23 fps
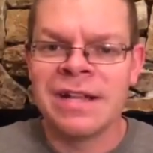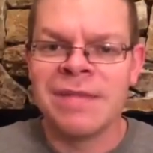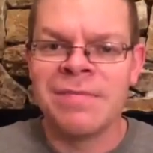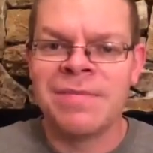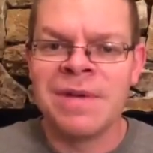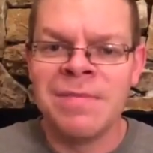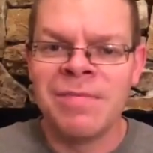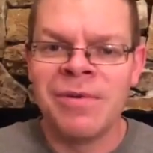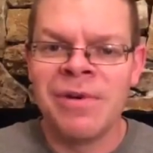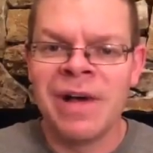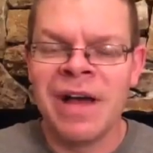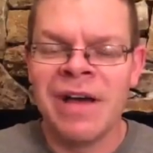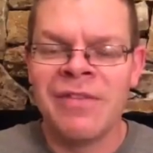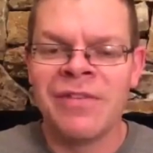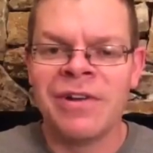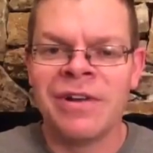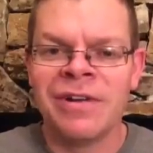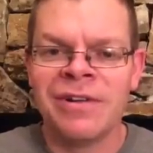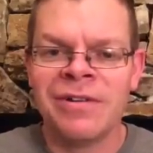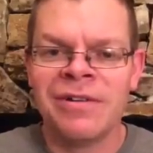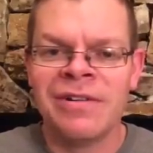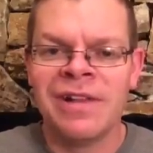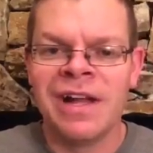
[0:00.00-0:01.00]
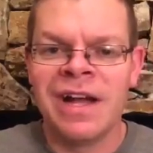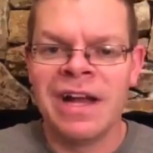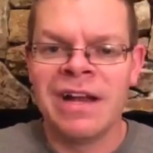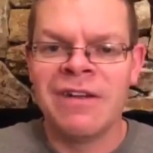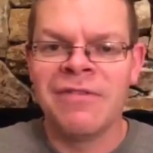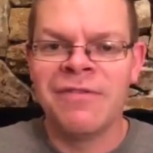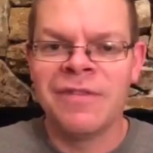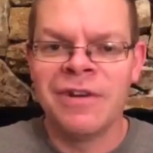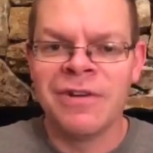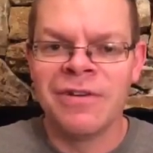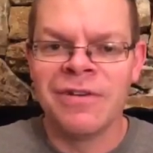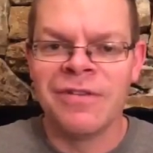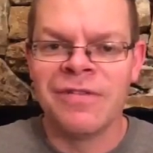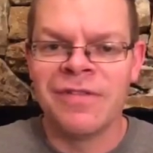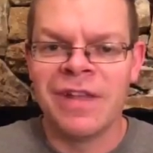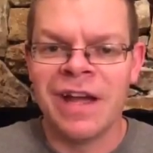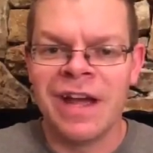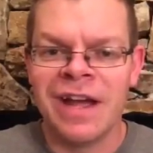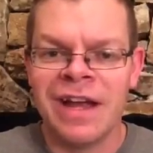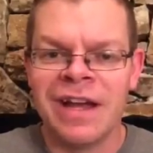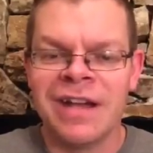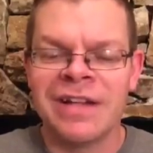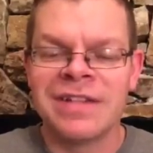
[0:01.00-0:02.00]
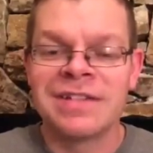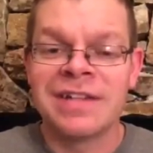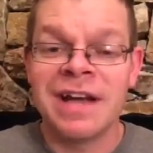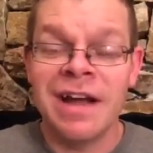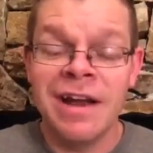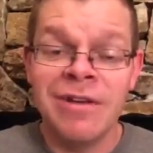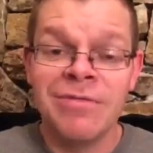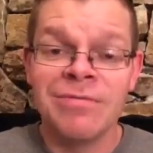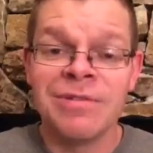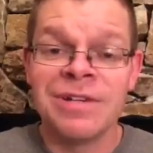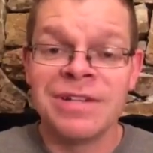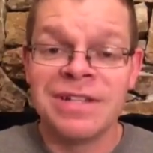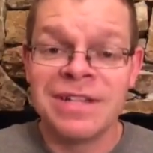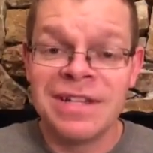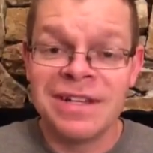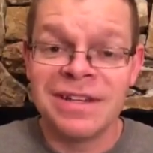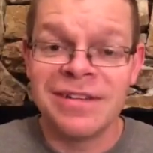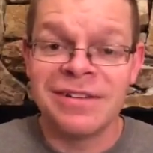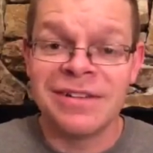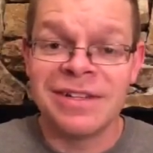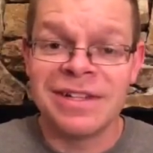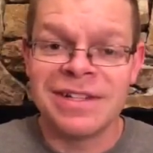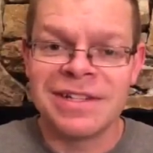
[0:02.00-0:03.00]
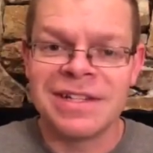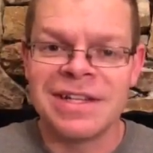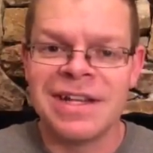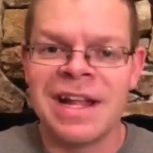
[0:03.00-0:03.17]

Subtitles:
that people have an underlying fear of that, and it's kind of ridiculous.